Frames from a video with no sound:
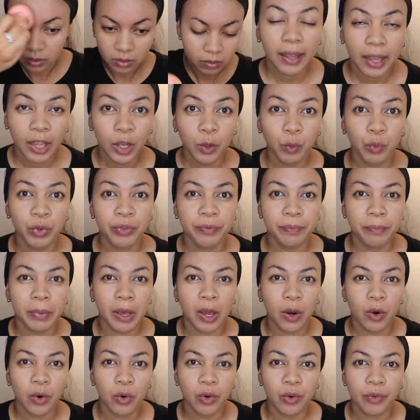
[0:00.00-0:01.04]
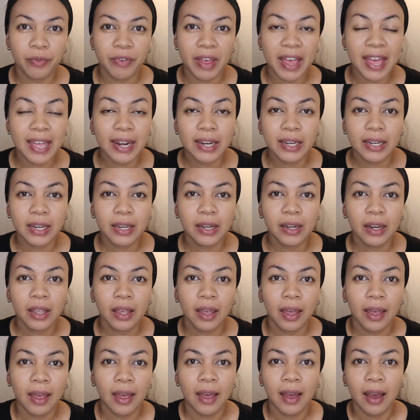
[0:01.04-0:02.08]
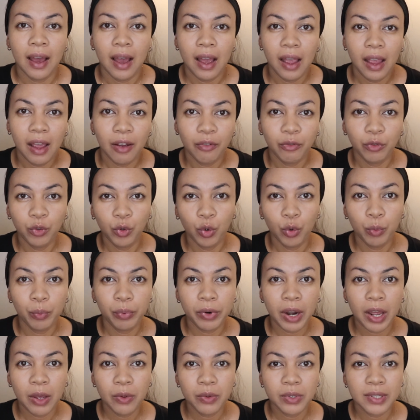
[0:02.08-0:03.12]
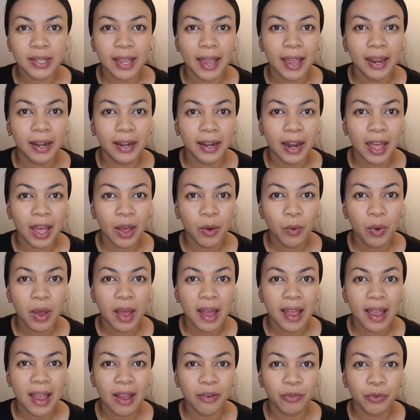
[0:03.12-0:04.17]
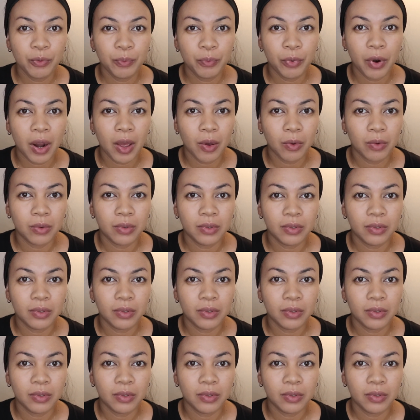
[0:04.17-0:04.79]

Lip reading: And with power of editing, I have no brows, and now I have a brow.